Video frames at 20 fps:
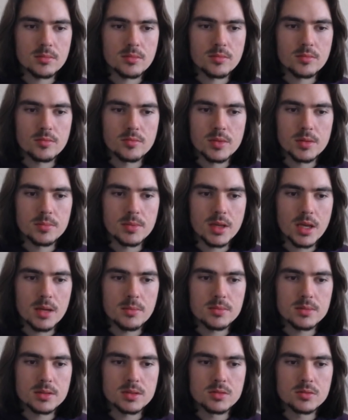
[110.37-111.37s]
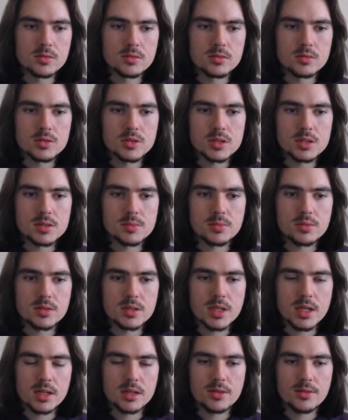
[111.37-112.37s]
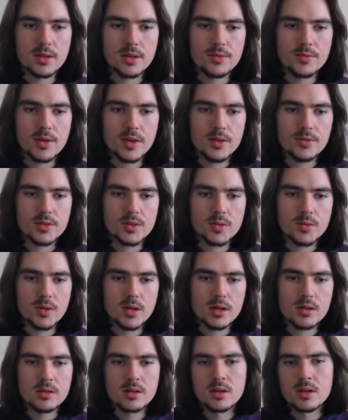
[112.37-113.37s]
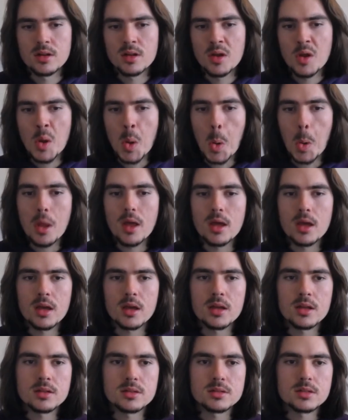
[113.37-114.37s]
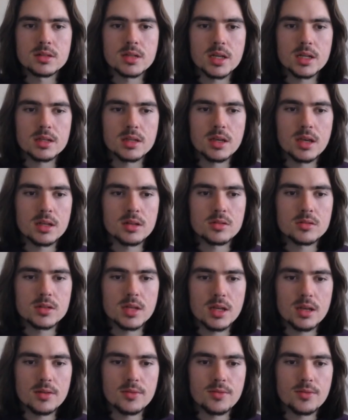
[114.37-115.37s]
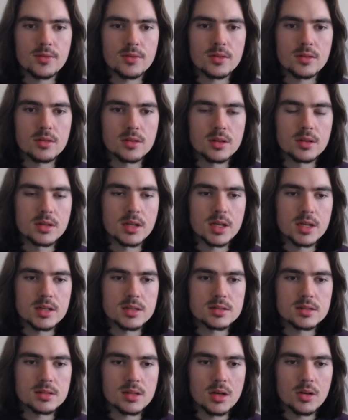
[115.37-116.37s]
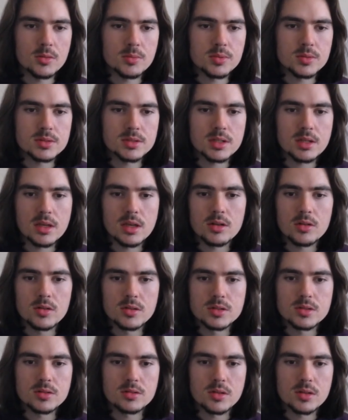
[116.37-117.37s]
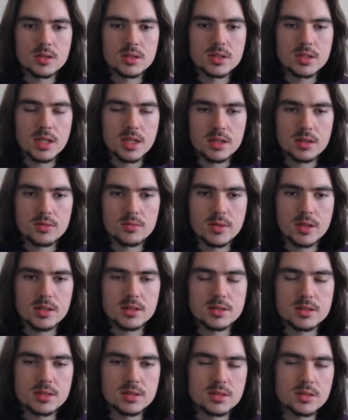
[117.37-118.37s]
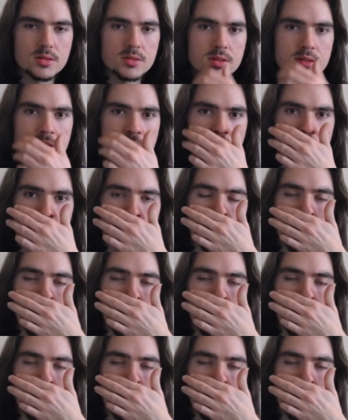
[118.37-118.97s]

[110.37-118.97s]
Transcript: will be able to just protect the f5 square, and the knight cannot have a nice outpost and can also not attack the weaknesses so easily.